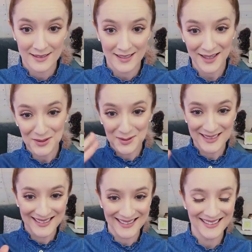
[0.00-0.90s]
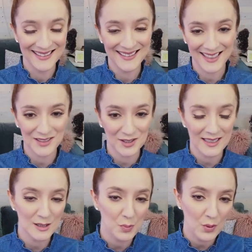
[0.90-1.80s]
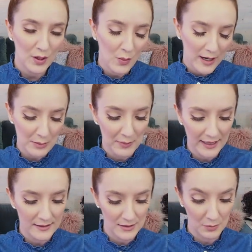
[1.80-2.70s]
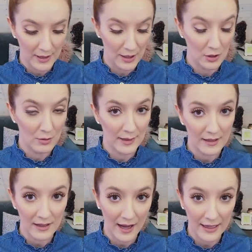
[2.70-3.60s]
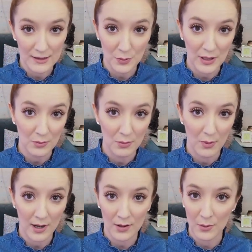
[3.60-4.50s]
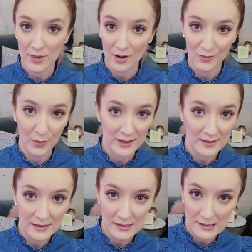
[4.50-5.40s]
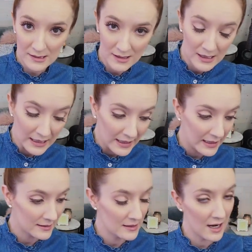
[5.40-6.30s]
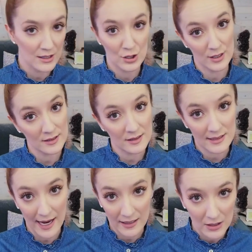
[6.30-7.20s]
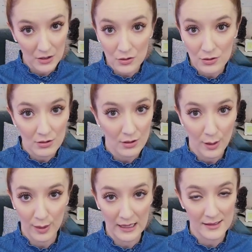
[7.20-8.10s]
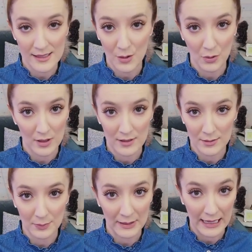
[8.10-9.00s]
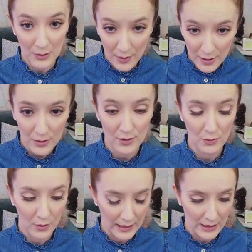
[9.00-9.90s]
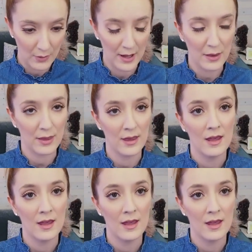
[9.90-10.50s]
Hi, Lucinda. Like, just exploring what it means to be human as we work with our voices. It's not just technical things that we're playing with, working with.